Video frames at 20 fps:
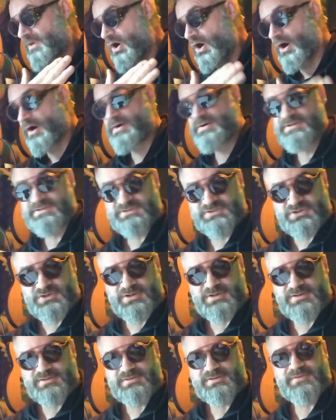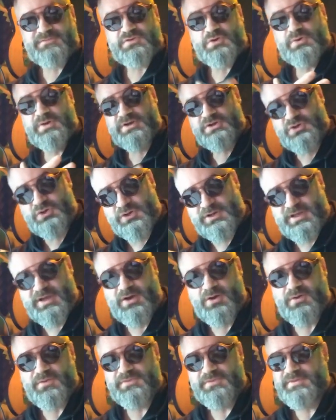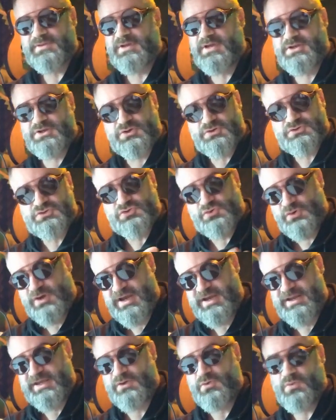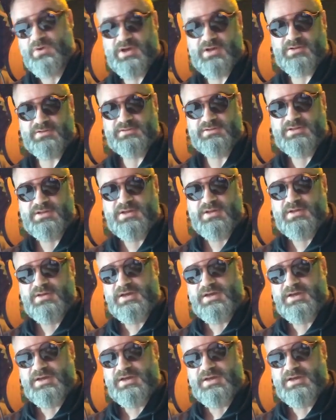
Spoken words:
heart is good, if you're in good health and you're training well,